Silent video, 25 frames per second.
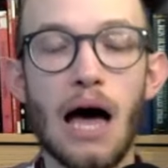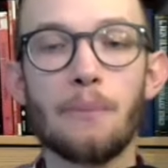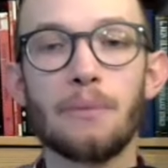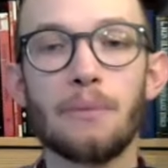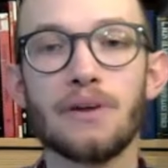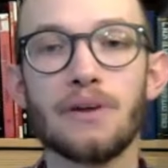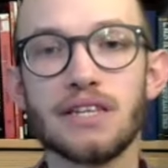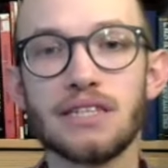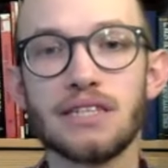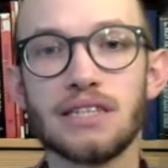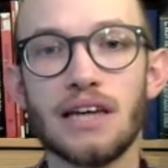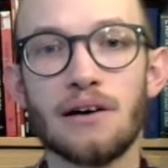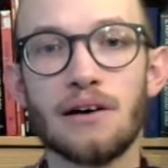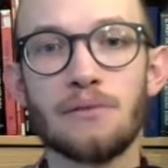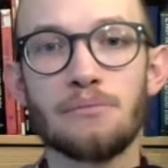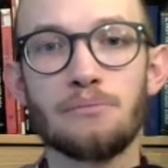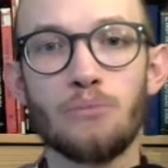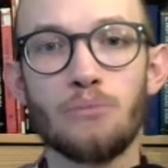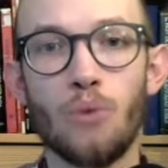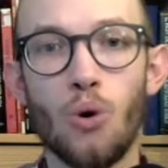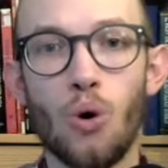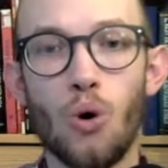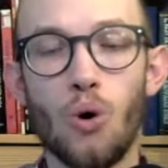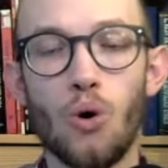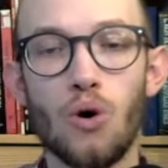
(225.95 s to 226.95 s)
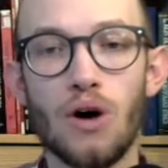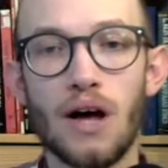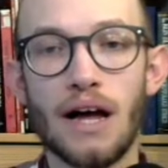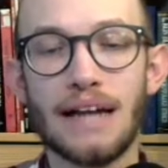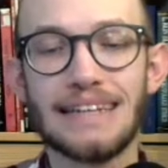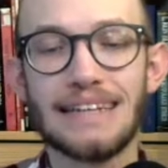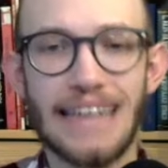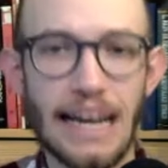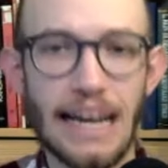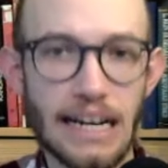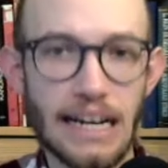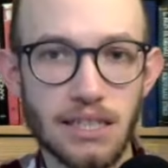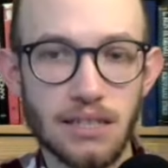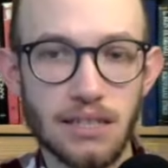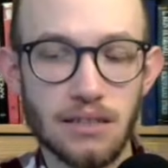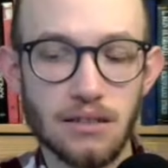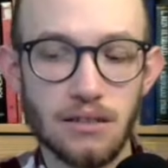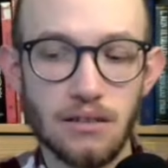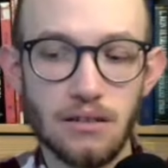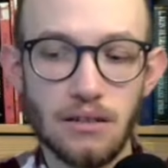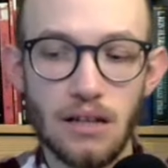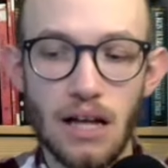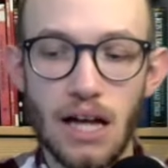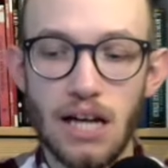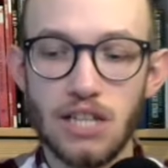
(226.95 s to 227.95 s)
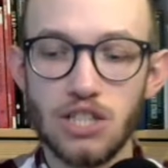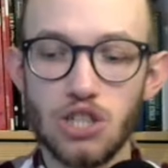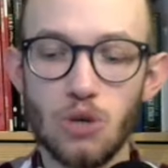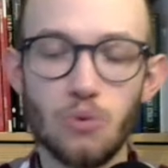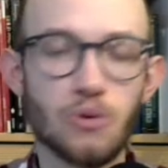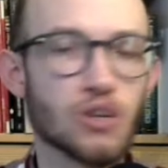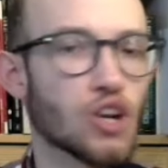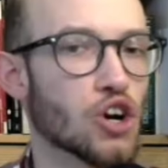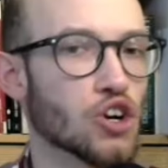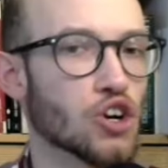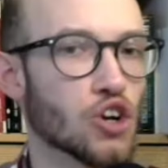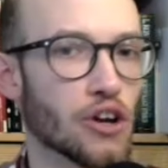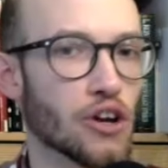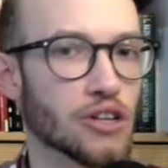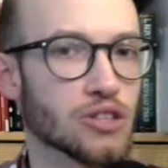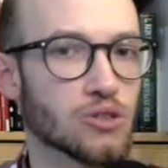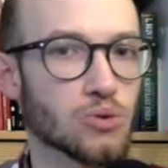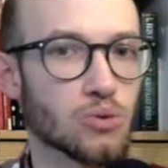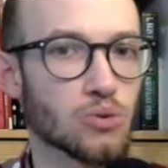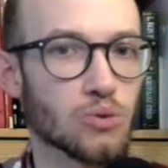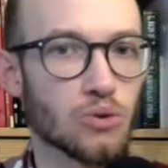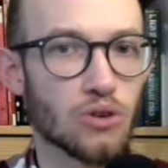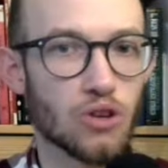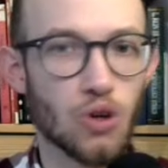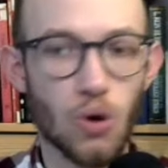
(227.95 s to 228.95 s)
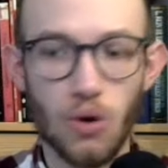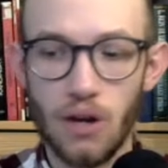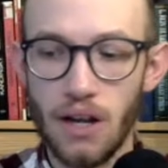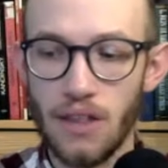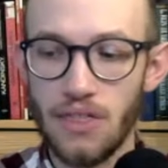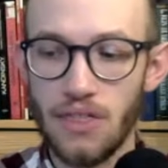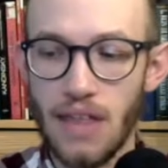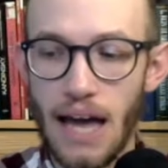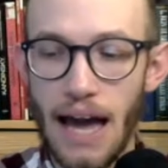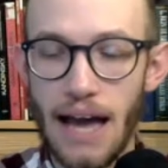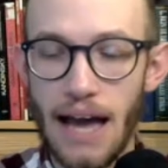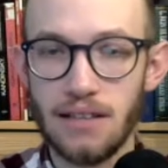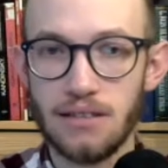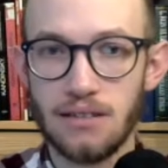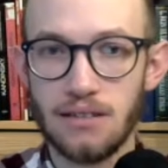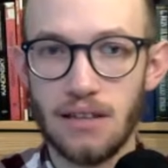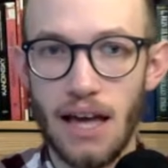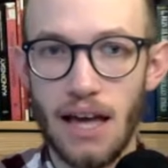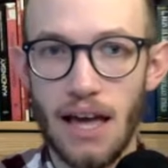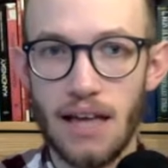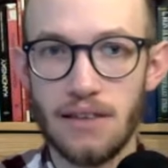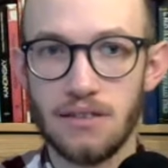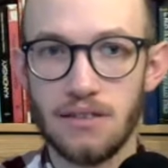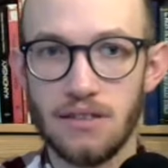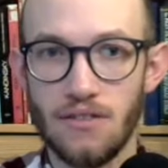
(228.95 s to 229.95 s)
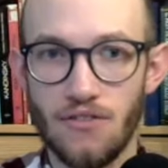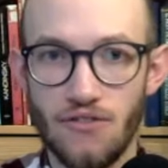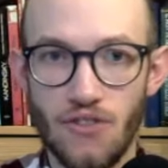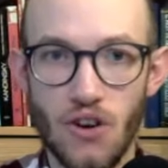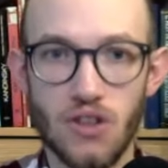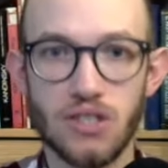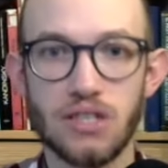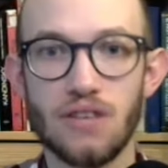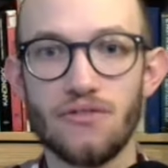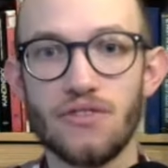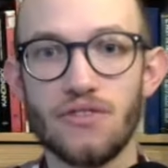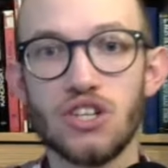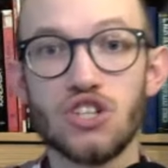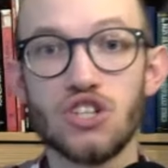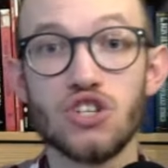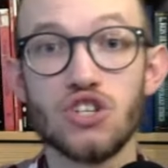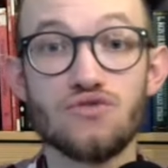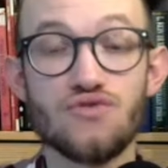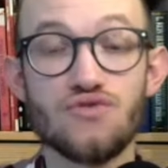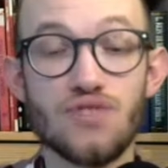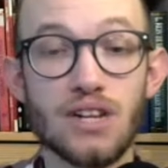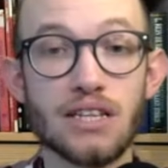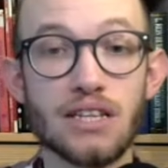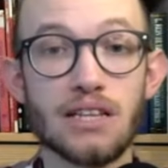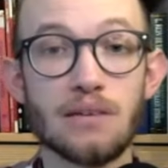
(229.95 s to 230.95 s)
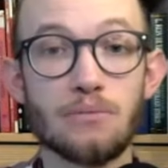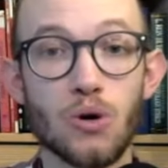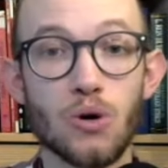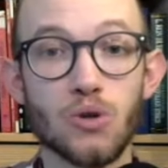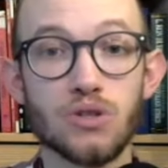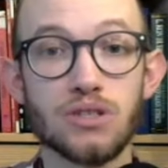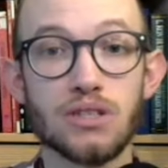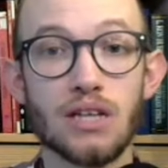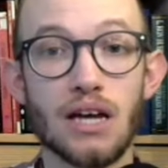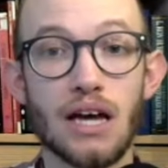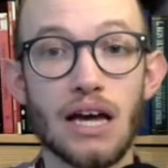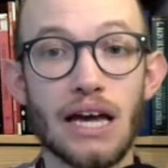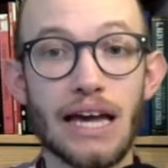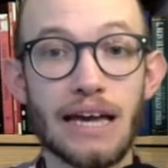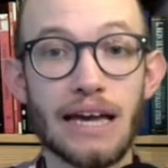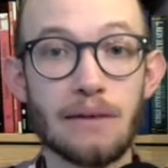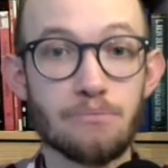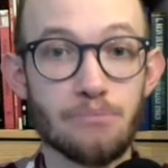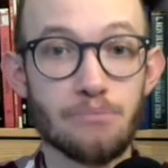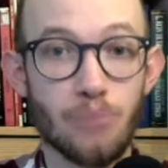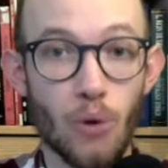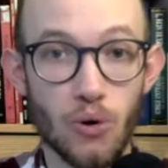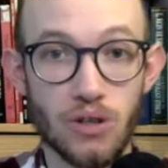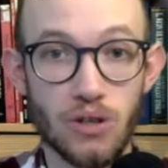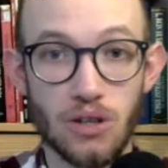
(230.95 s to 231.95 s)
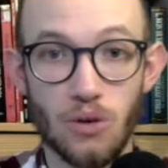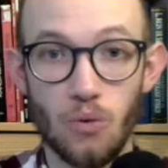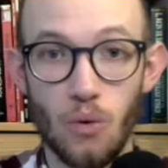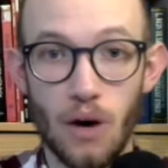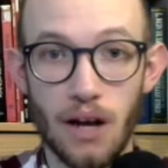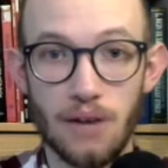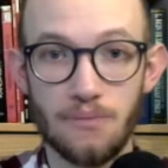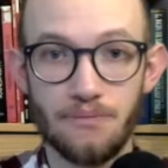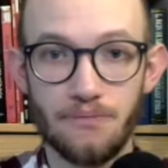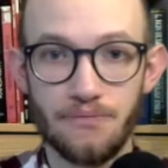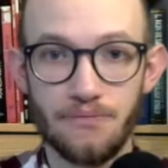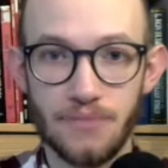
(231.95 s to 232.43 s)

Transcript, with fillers: but these are more technical, so we're not going to look at that, as the first definition is really the most important one.